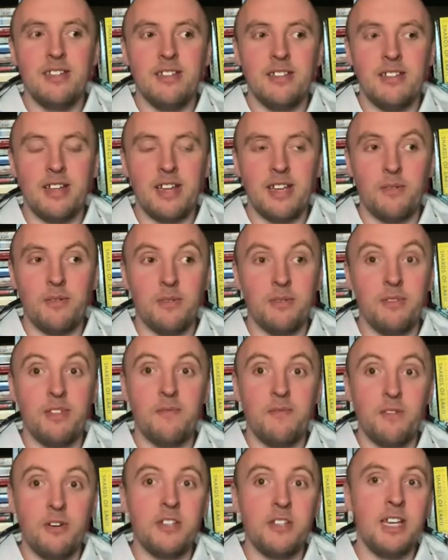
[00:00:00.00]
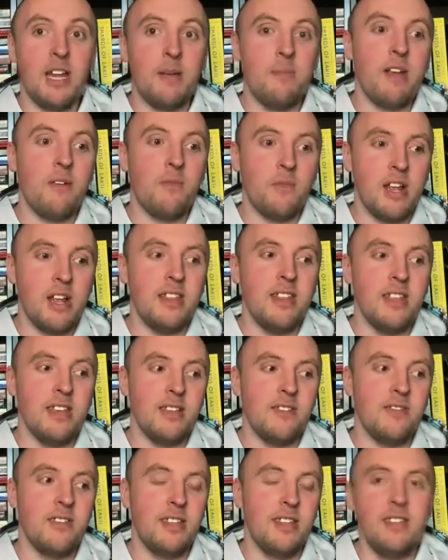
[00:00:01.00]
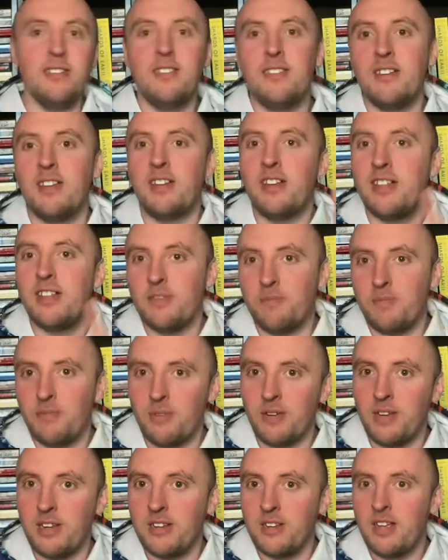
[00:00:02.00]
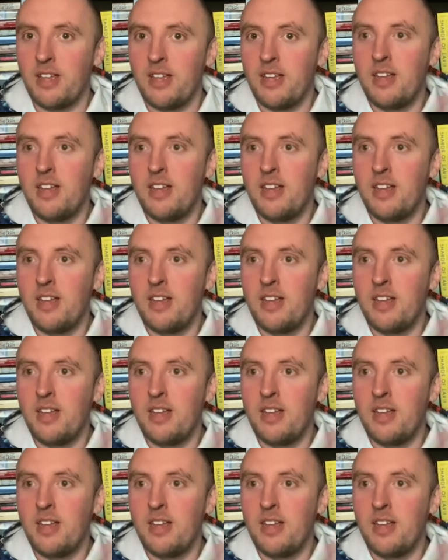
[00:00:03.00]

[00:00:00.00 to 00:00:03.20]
Like, the first time I read this, and this is another point,